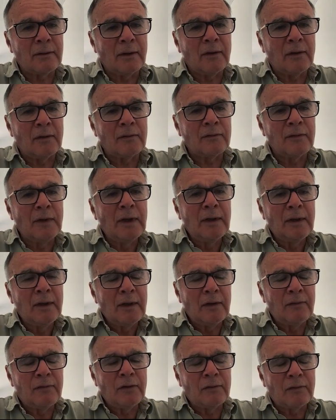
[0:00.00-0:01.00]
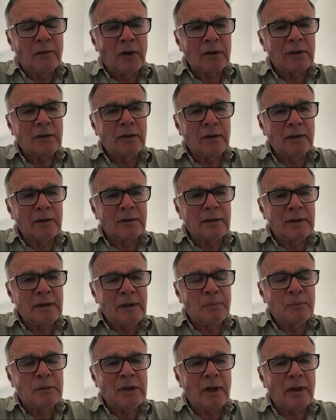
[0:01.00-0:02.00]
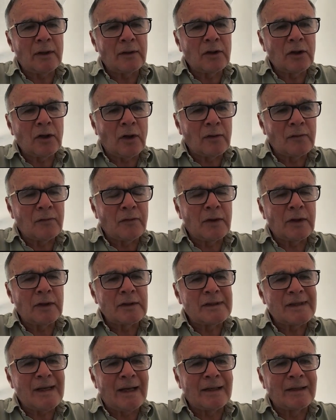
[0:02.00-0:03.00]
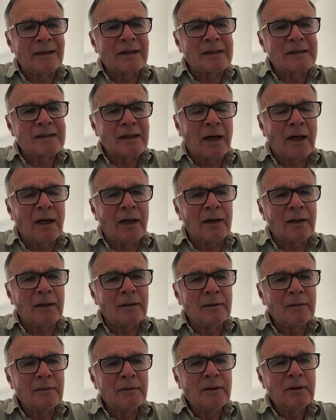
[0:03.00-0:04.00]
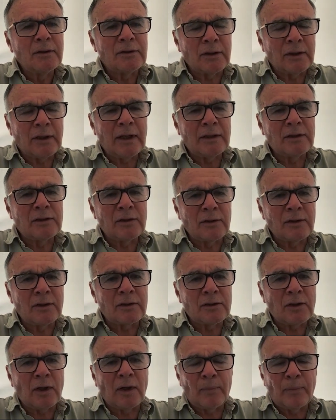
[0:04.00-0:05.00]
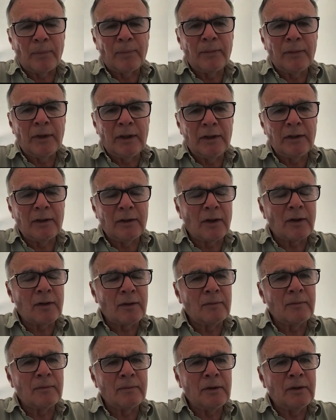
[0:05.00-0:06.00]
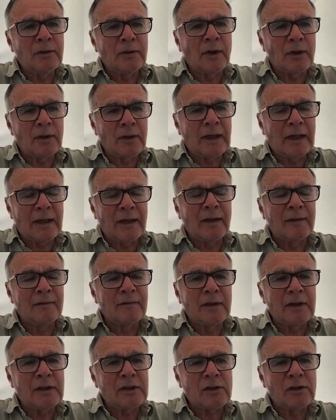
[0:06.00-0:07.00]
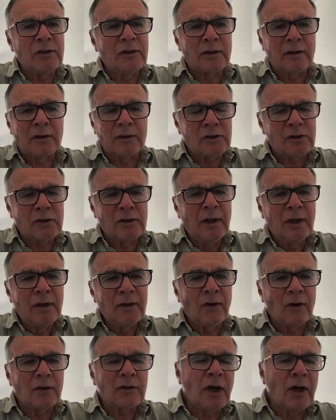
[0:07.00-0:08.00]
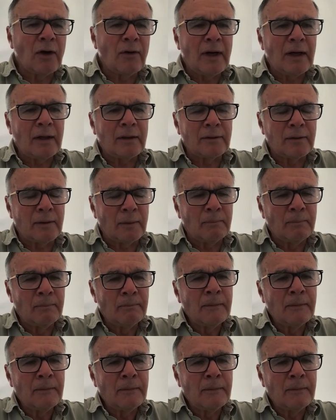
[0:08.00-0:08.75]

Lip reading: of if you've got the deep down confidence and desire to get to the top, then you got to get over these hurdles, not go around them.